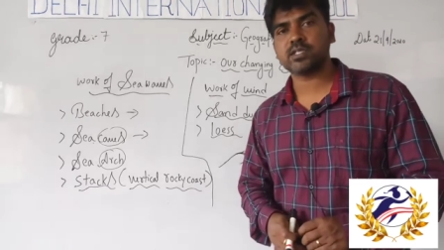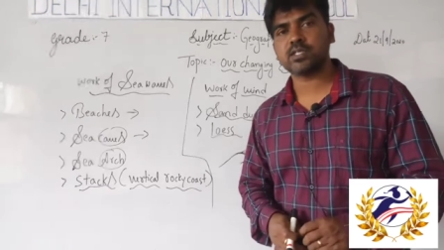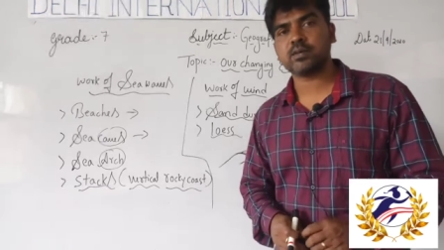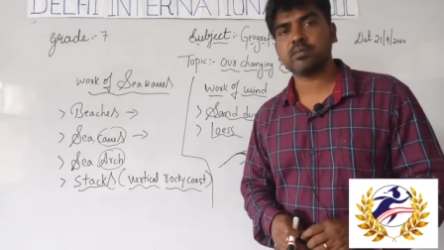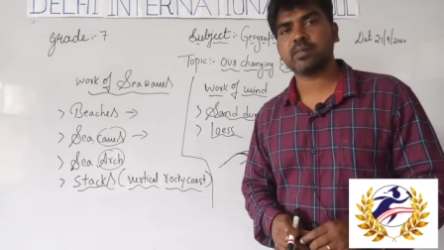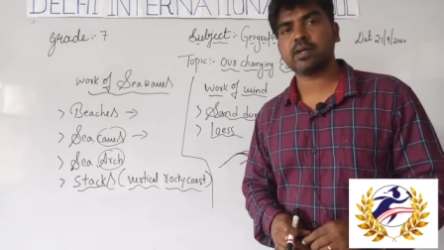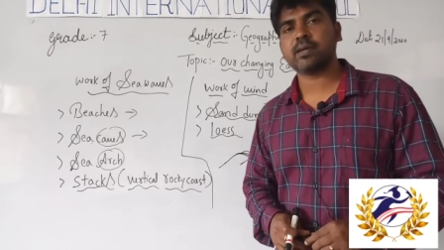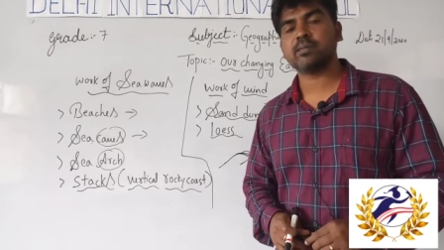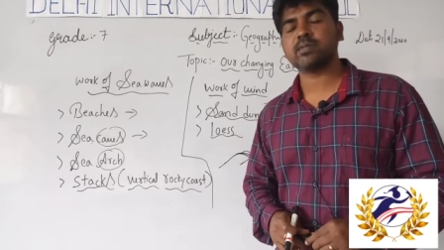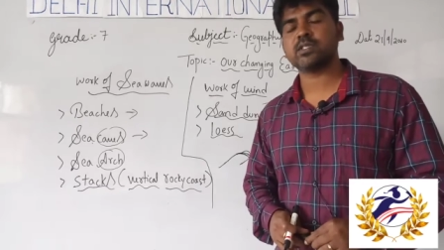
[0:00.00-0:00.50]

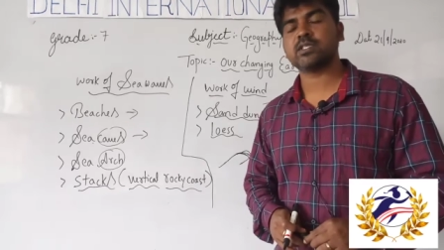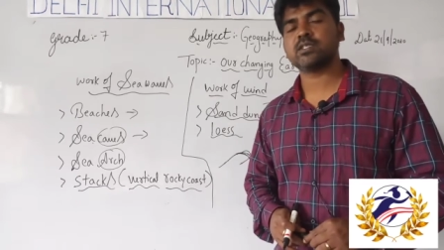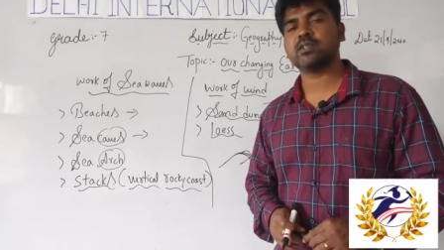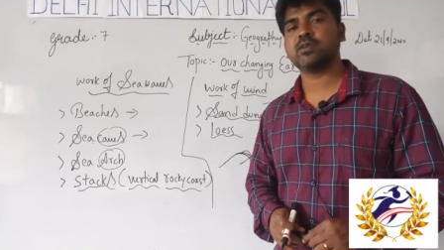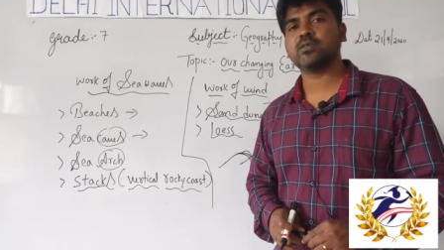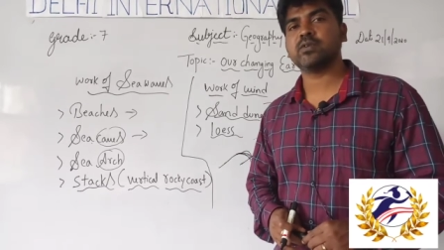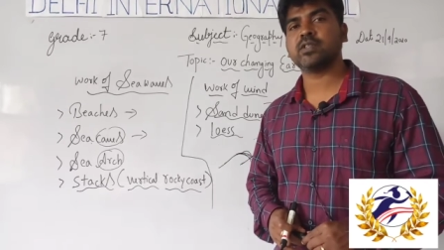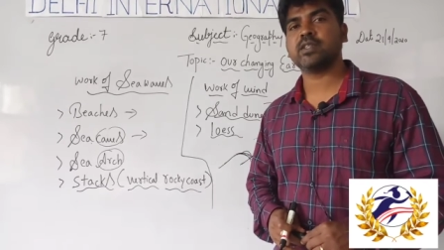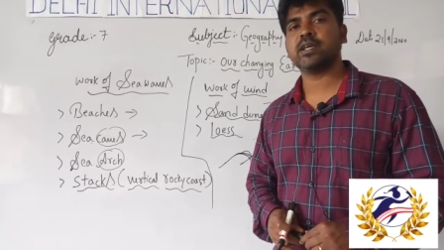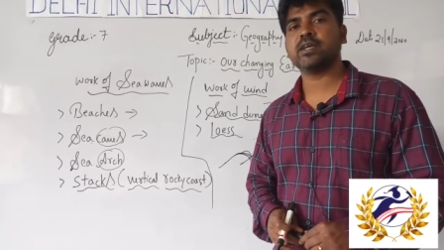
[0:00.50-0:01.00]
sometimes
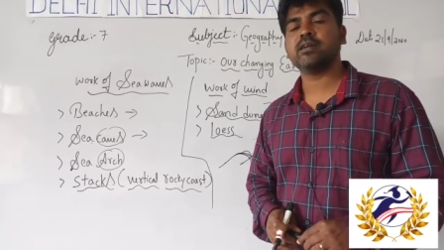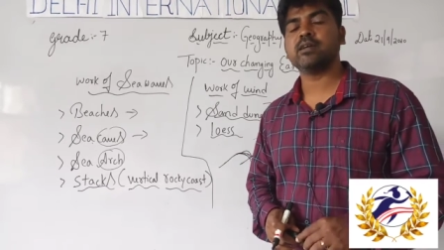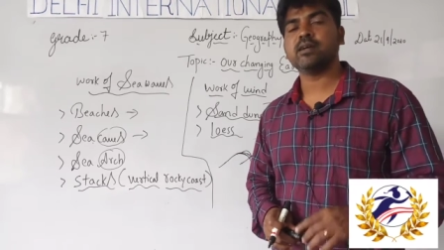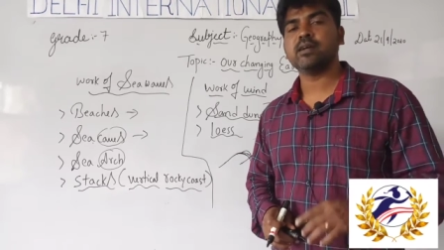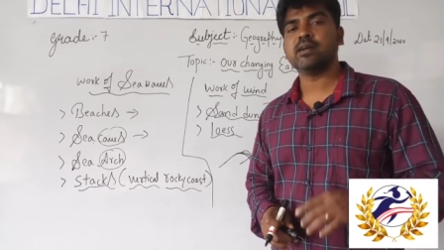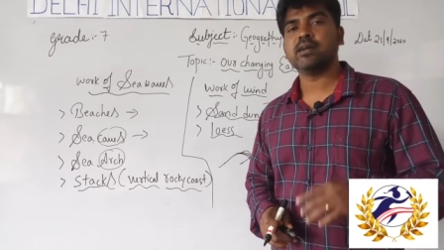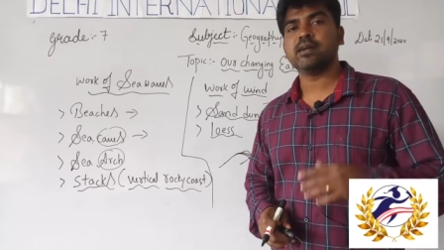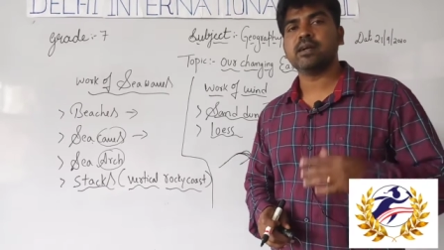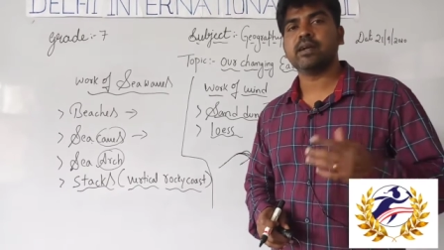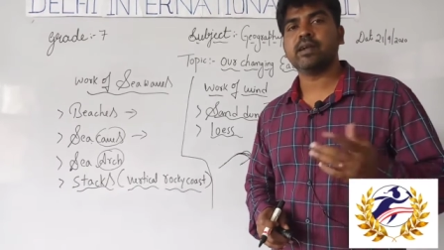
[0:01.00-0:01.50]
due to the
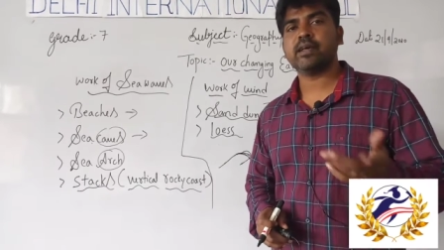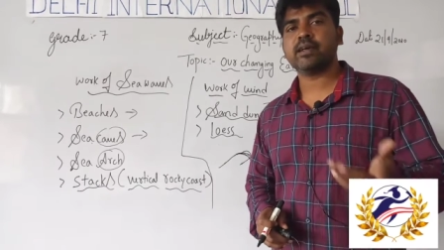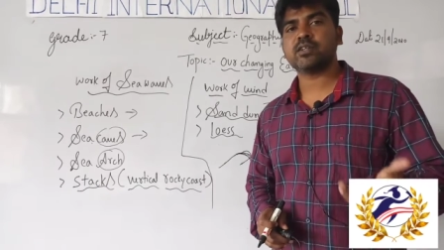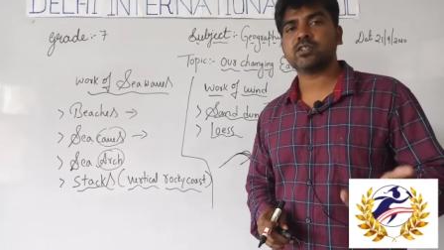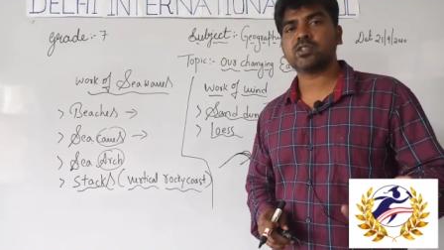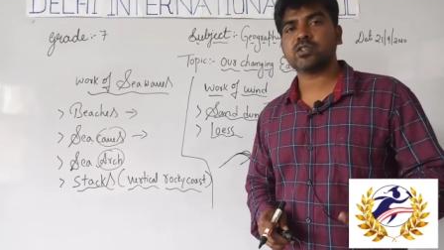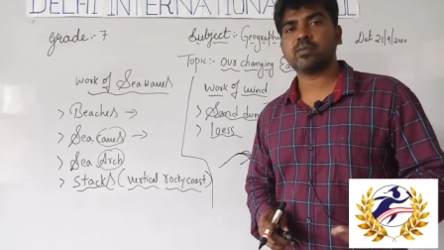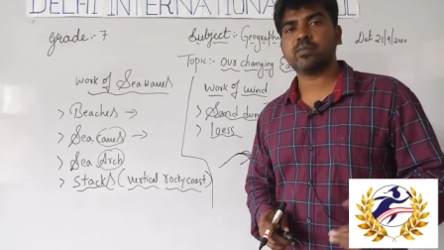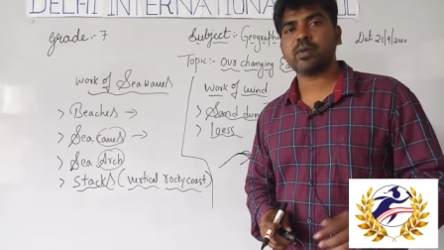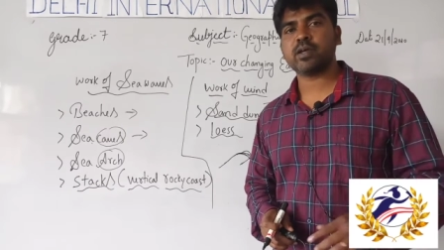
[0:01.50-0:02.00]

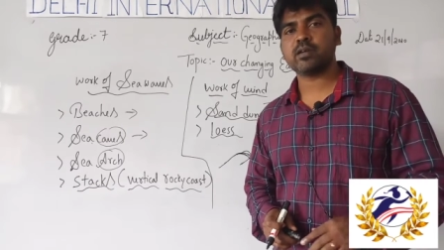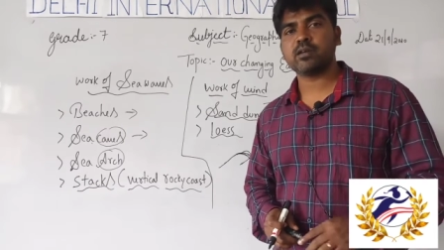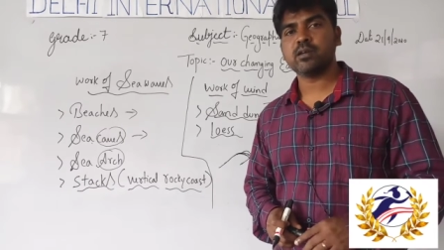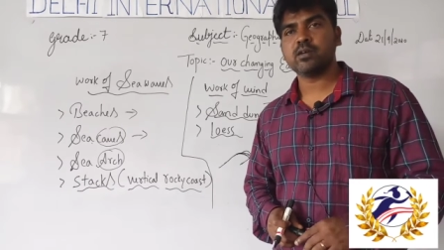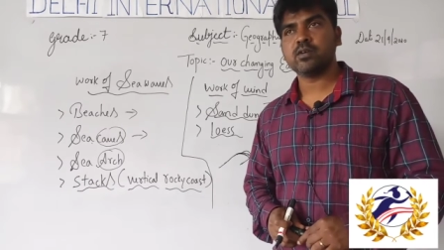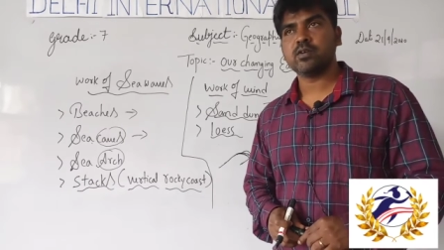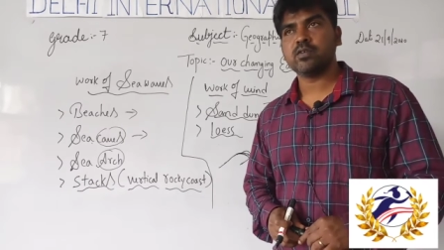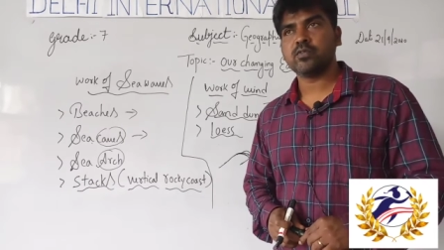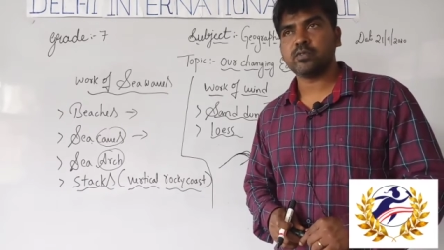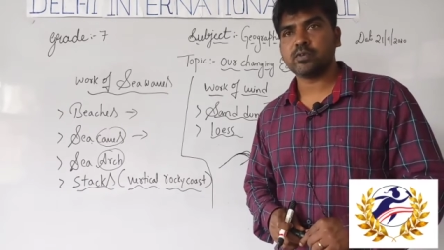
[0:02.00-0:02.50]
diastrophic
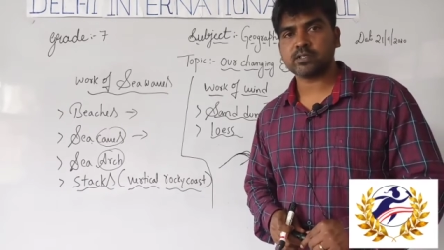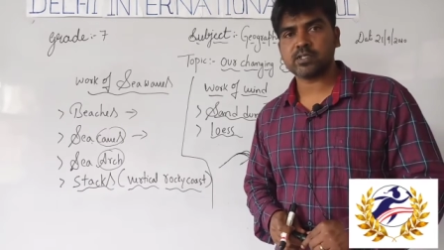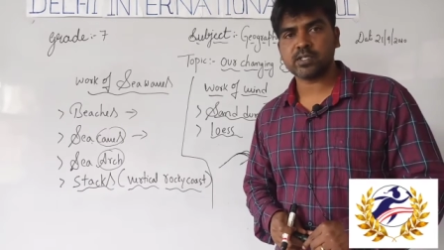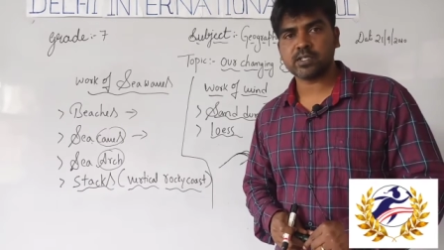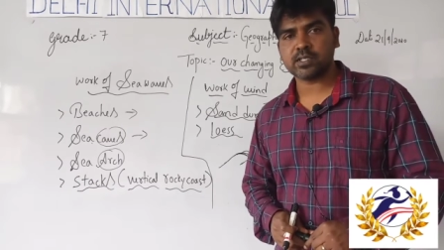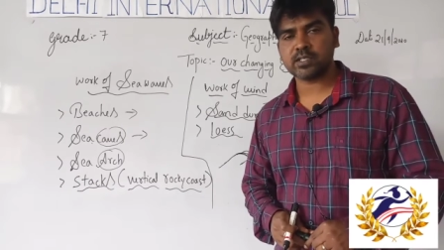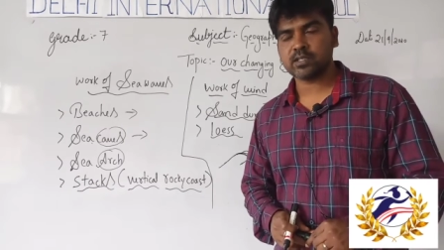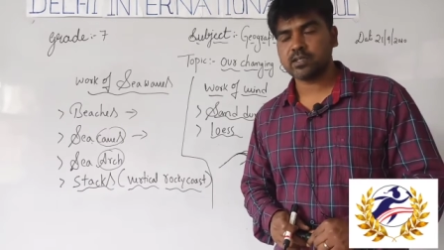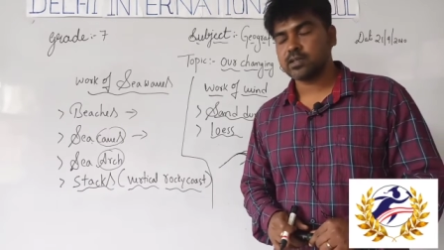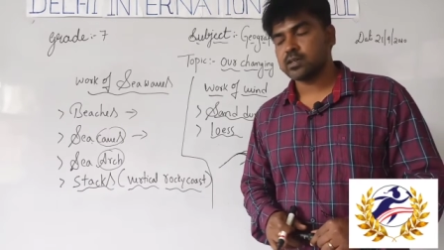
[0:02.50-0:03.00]

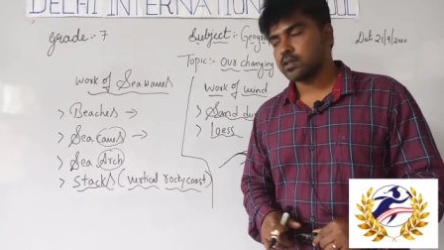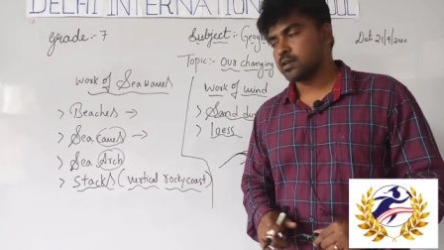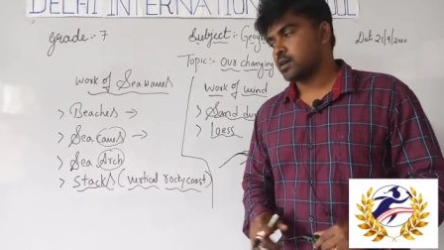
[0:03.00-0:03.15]
forces.